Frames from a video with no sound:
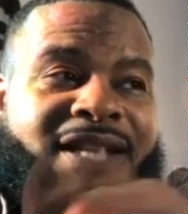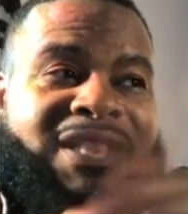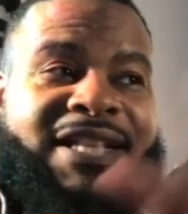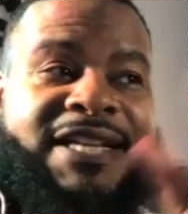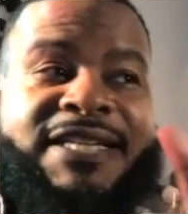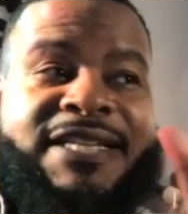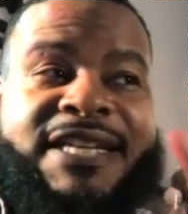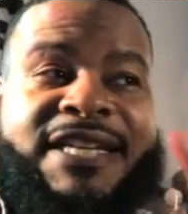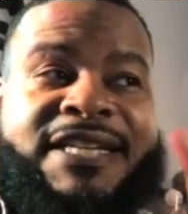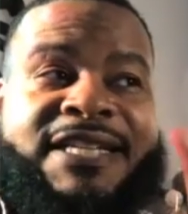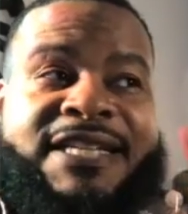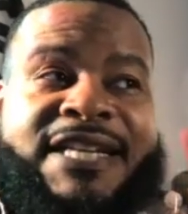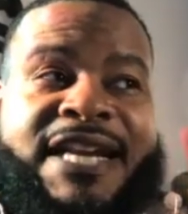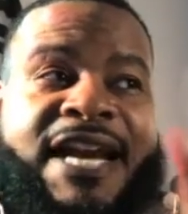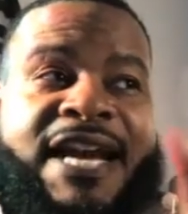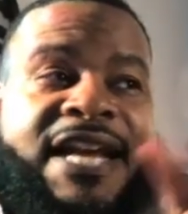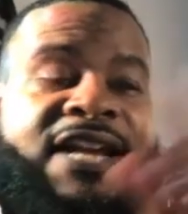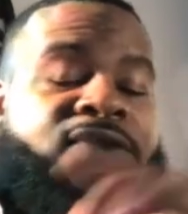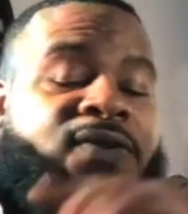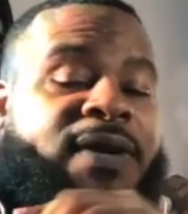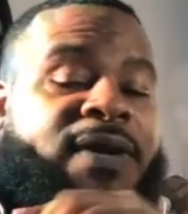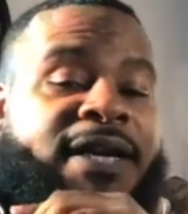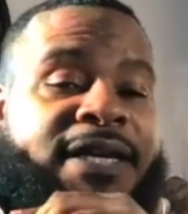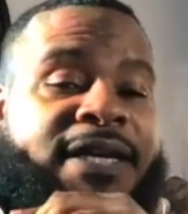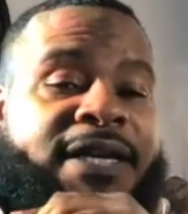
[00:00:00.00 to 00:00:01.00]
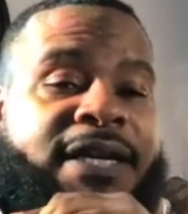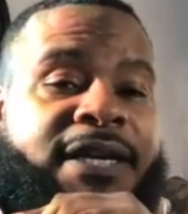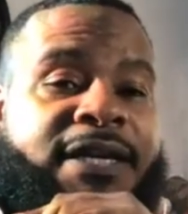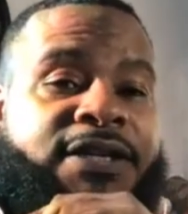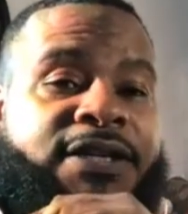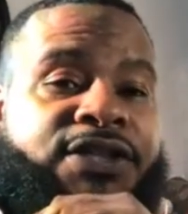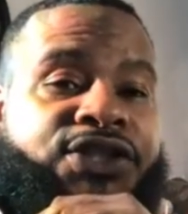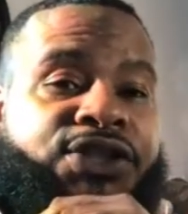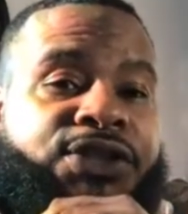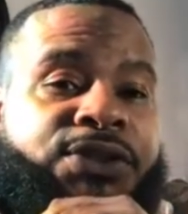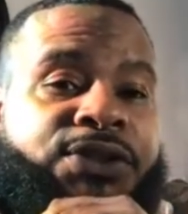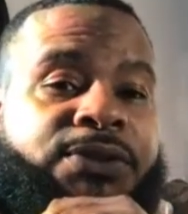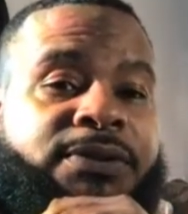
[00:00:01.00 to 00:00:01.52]
This is Daniel
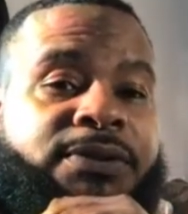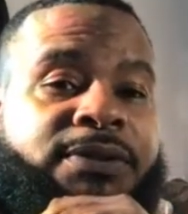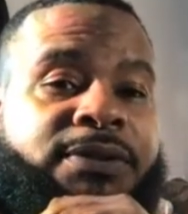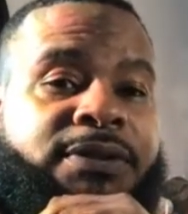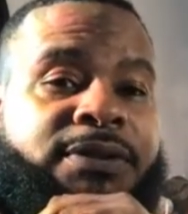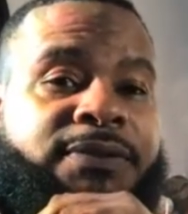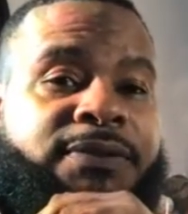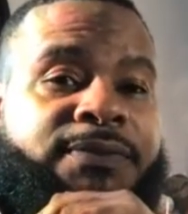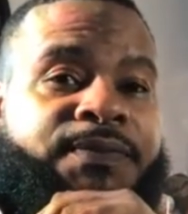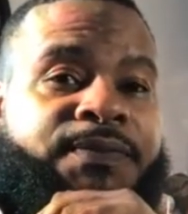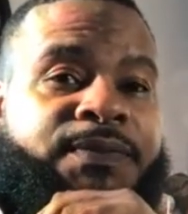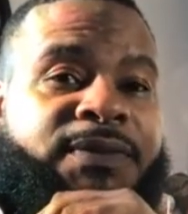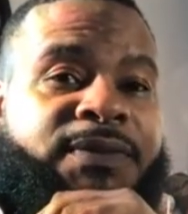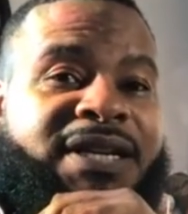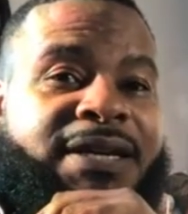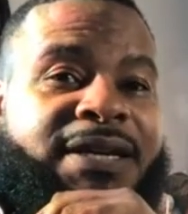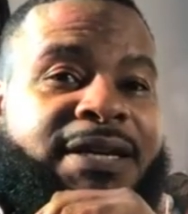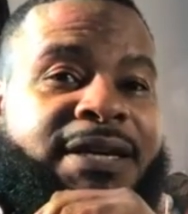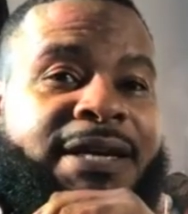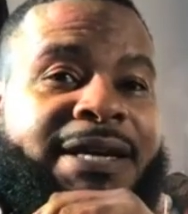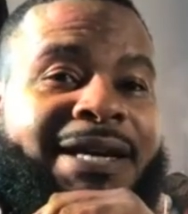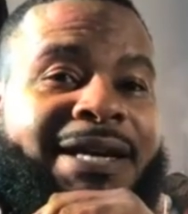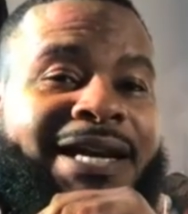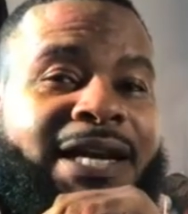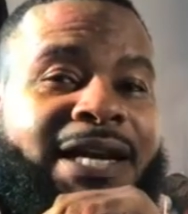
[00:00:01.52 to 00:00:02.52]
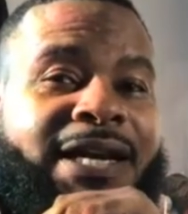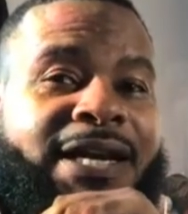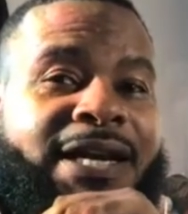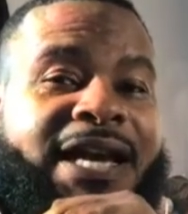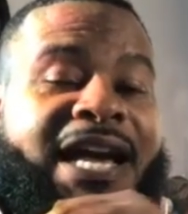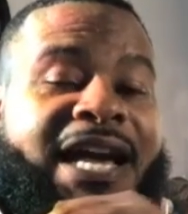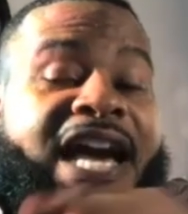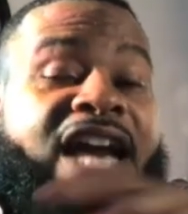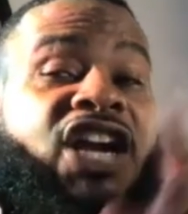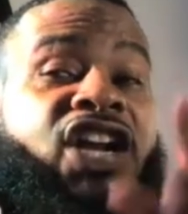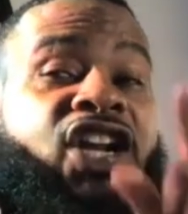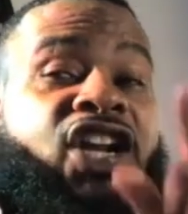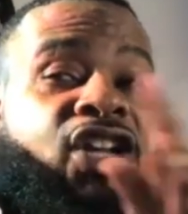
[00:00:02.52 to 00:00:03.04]
Hakikachu.
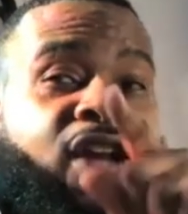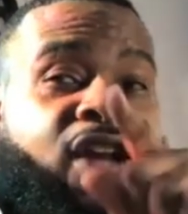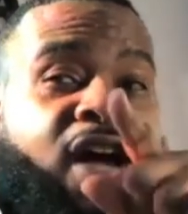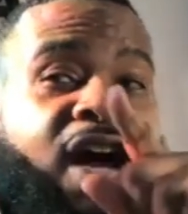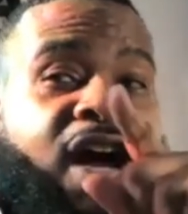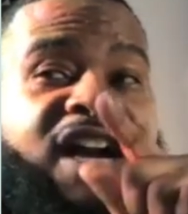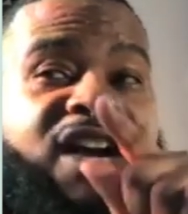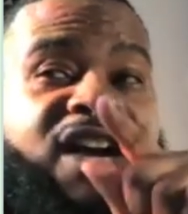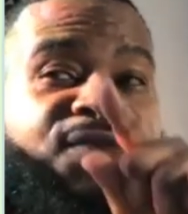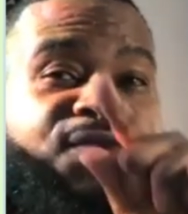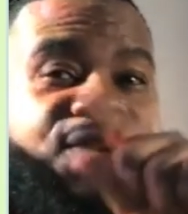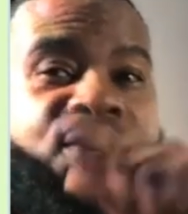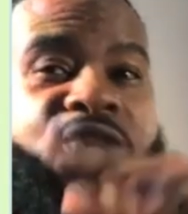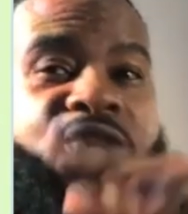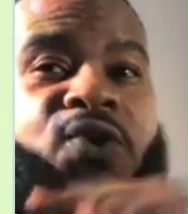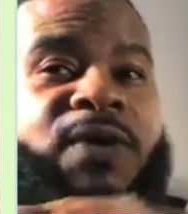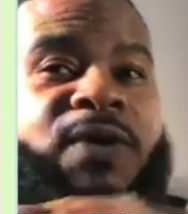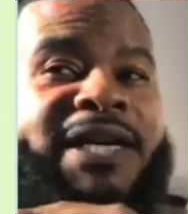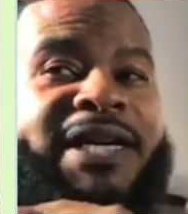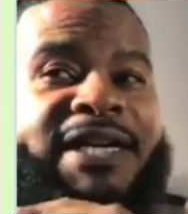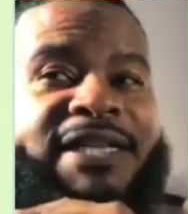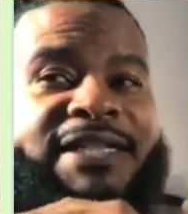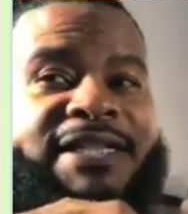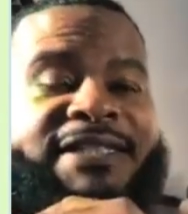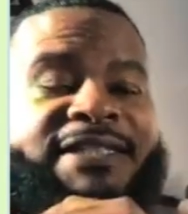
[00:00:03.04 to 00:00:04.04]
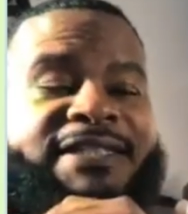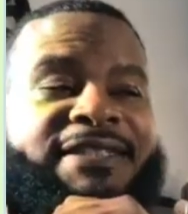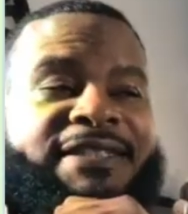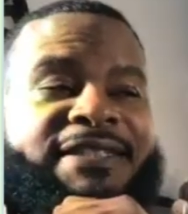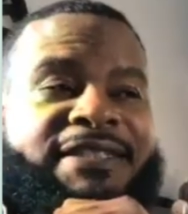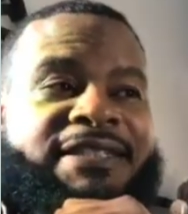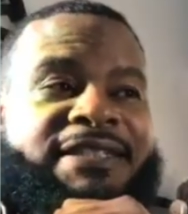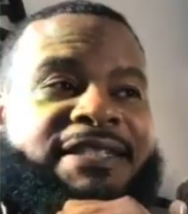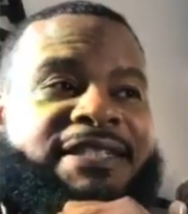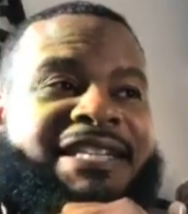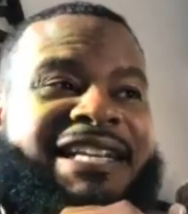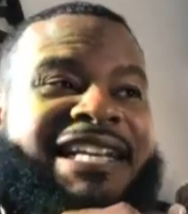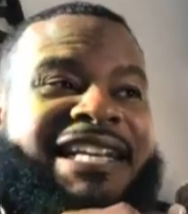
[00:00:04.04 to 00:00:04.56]
And a lot of you
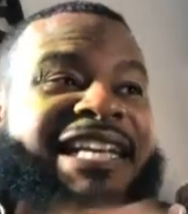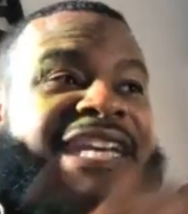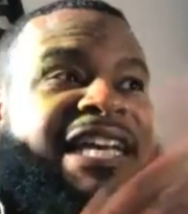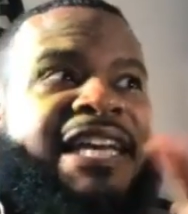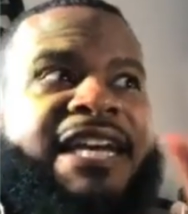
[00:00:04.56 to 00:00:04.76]
Easterners